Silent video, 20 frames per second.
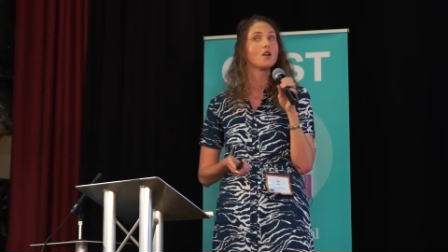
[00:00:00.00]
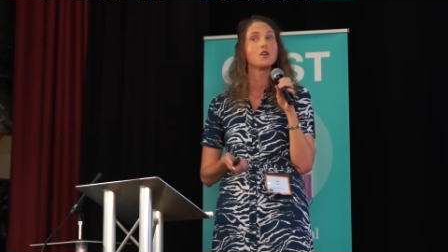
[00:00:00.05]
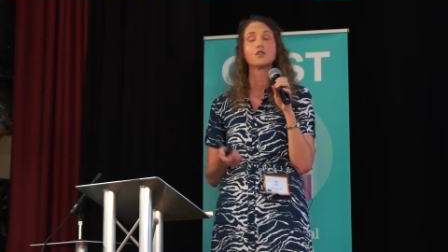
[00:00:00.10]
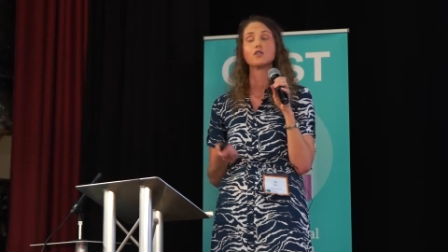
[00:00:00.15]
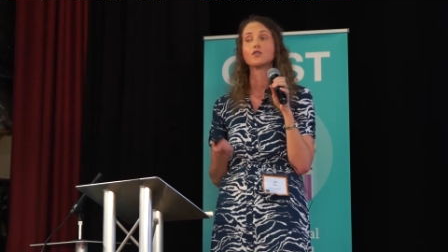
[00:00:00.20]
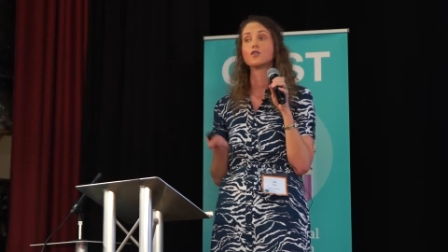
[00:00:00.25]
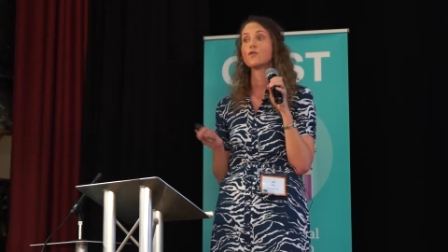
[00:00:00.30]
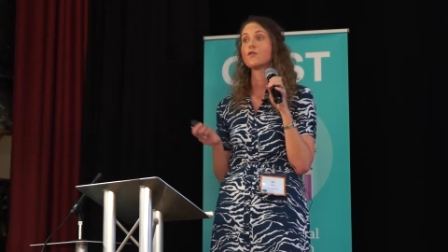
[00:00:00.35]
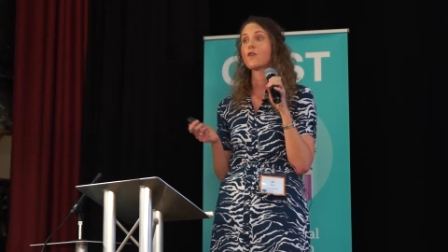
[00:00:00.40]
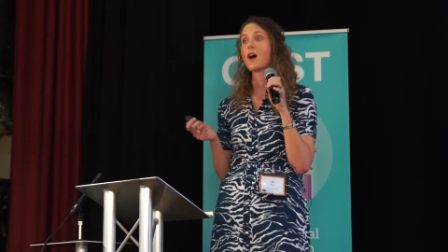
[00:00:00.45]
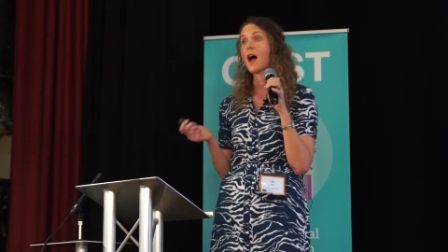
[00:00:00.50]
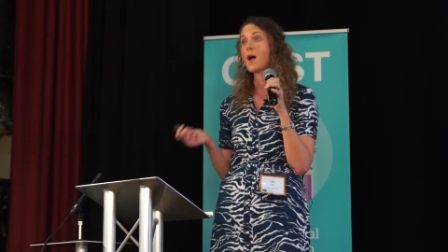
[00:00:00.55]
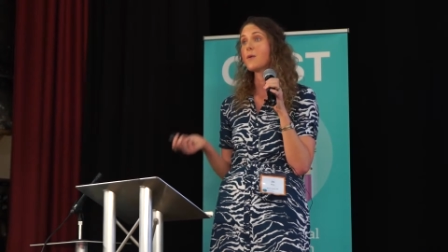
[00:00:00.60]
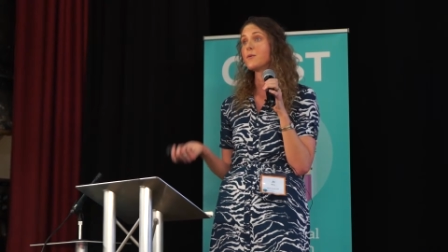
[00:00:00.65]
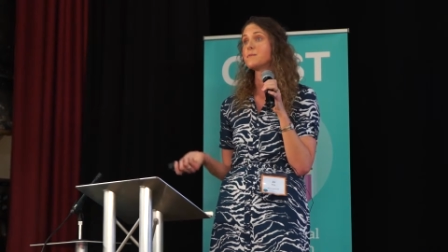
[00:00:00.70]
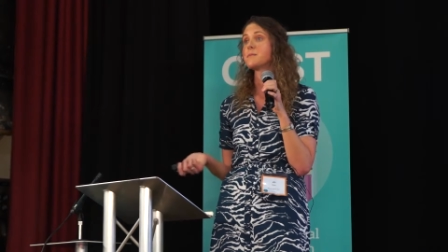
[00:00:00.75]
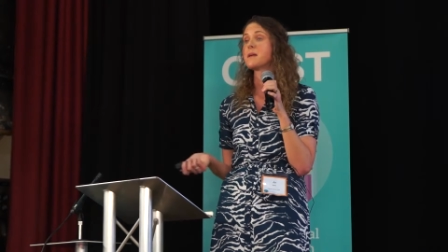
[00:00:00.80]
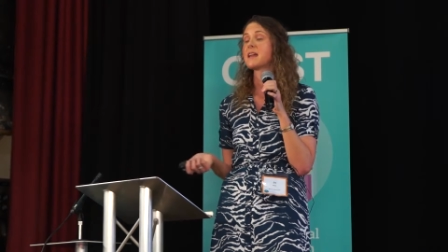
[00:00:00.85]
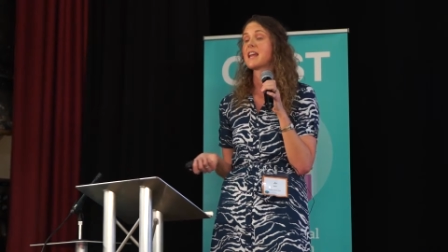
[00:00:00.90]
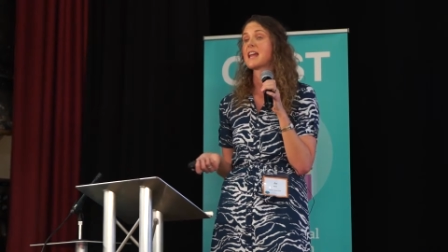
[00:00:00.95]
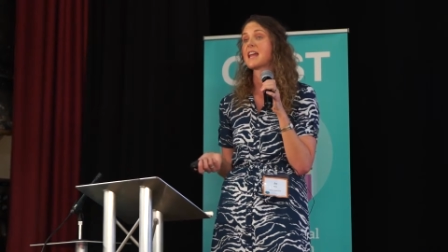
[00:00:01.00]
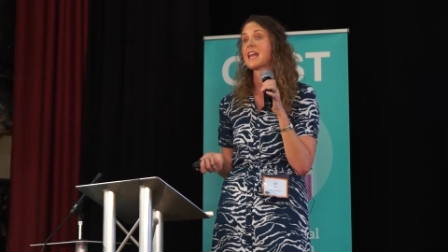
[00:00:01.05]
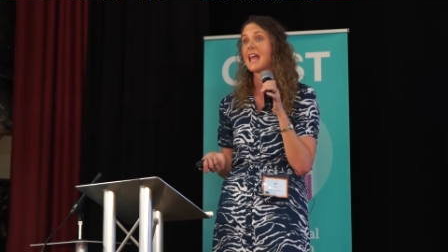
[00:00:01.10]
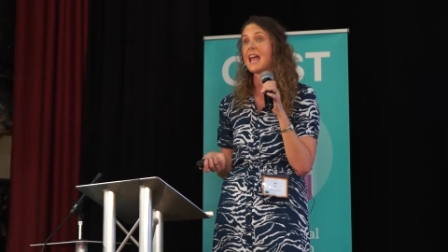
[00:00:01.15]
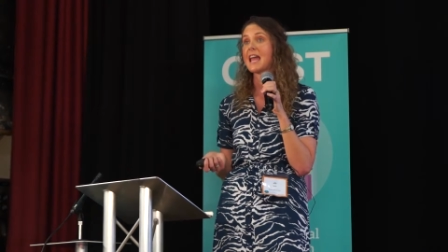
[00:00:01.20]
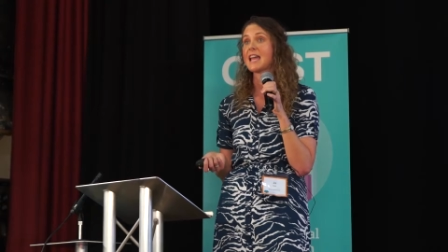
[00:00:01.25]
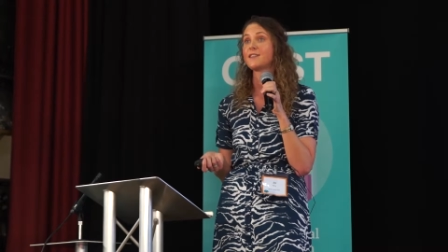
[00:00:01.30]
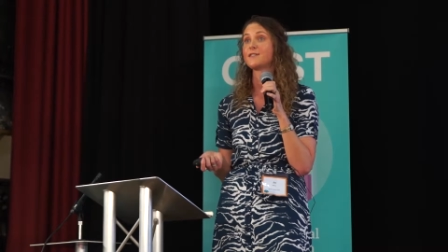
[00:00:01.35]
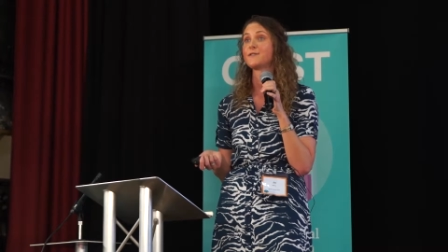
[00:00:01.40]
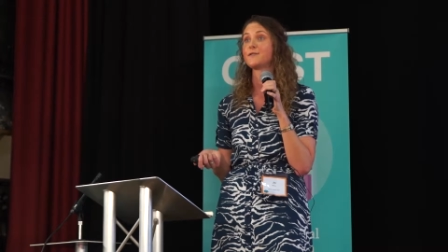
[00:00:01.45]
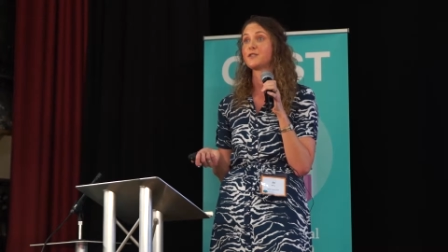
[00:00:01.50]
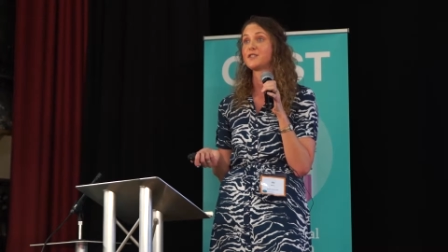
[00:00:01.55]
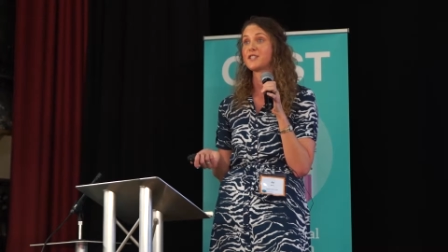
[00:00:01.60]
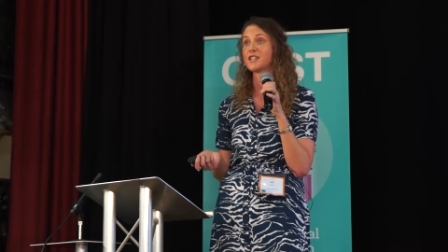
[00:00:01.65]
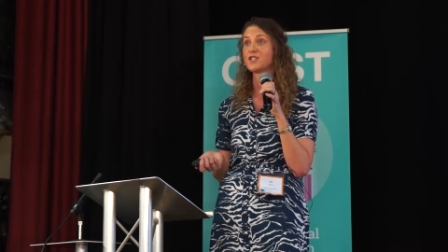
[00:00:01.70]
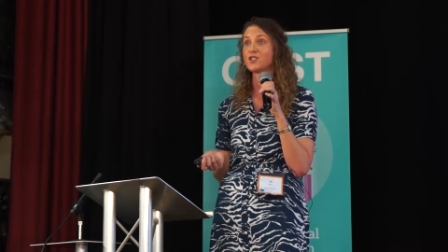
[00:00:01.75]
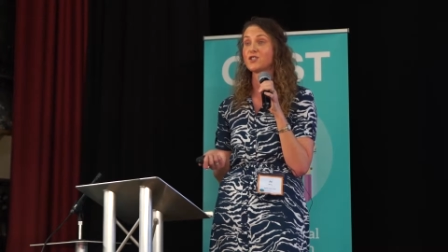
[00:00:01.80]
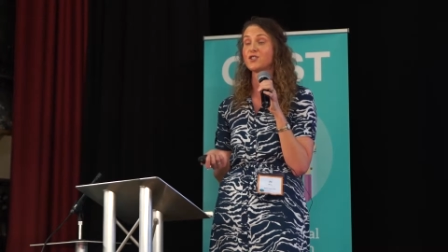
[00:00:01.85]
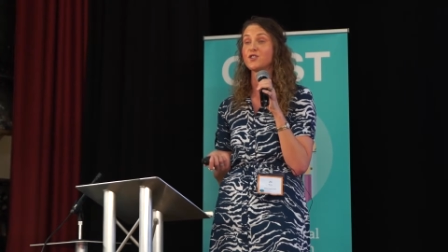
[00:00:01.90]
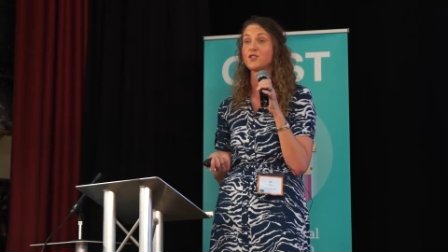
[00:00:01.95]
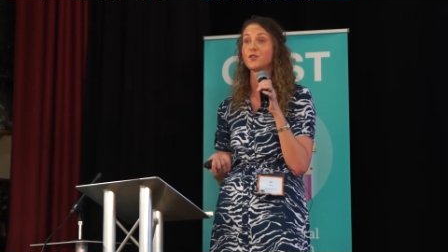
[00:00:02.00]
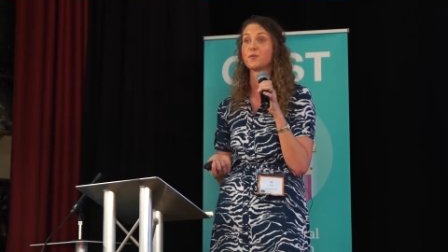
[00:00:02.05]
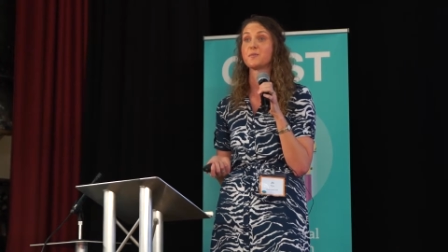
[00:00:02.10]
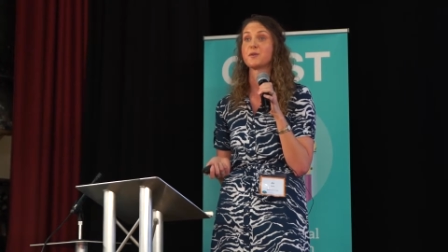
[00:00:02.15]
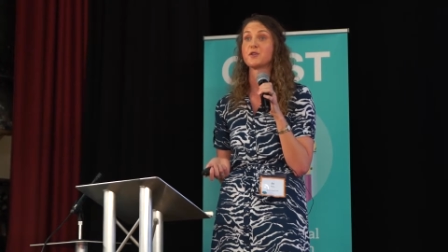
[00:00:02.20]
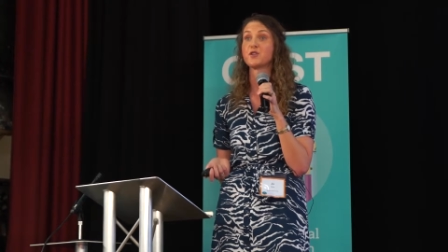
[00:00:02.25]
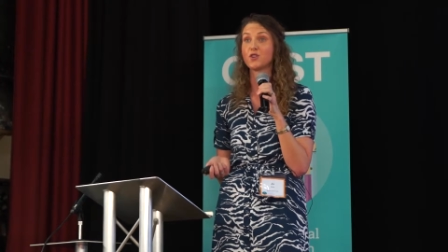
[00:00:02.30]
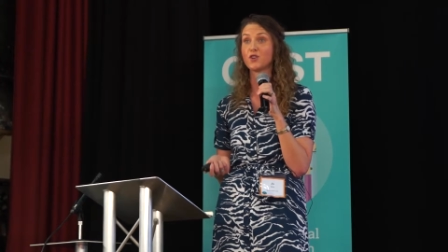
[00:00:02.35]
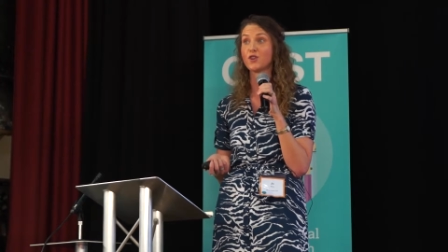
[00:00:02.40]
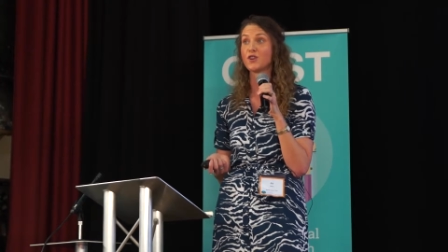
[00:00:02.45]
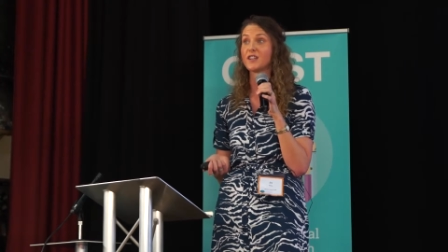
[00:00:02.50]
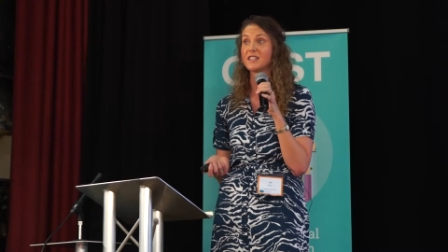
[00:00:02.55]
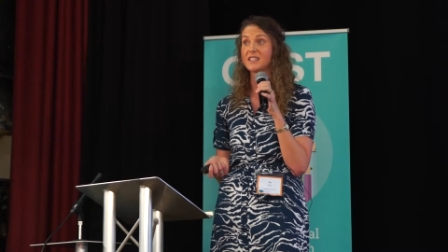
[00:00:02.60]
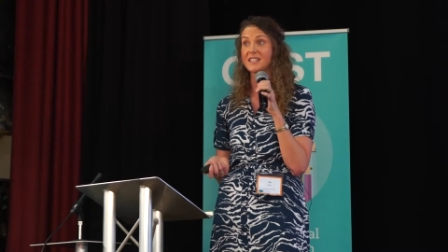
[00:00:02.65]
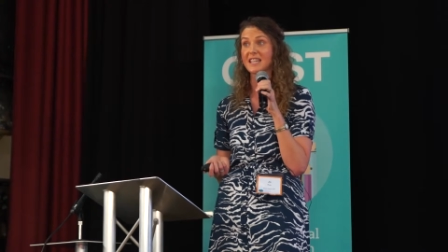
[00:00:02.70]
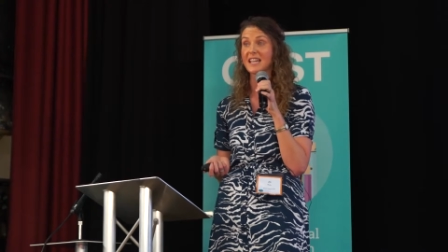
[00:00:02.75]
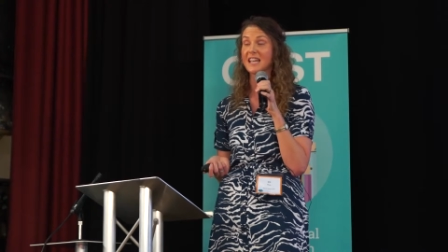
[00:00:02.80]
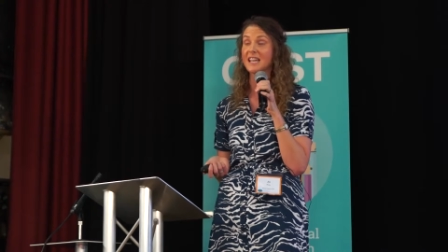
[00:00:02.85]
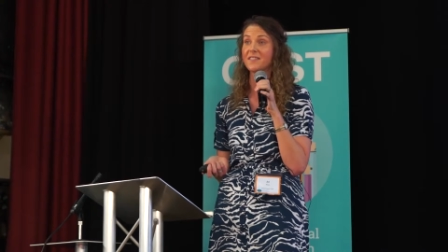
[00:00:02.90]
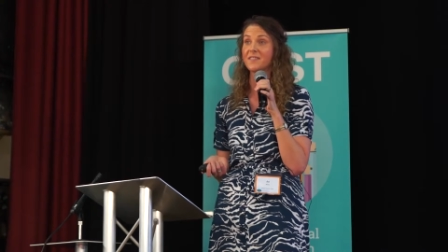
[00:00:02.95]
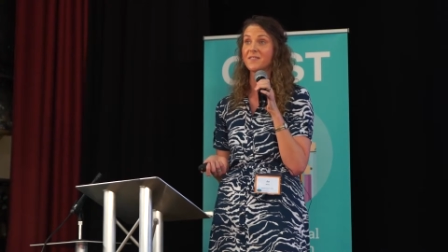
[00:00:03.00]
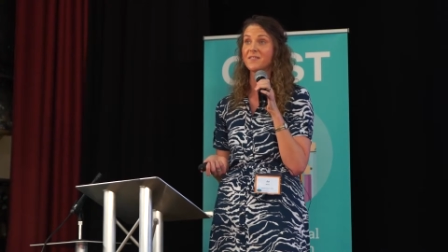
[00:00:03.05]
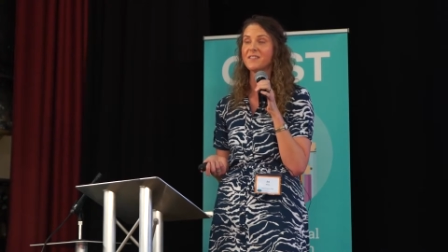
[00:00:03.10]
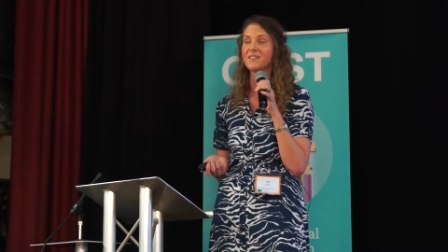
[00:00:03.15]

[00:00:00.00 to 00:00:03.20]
So I would make a case for digital maturity.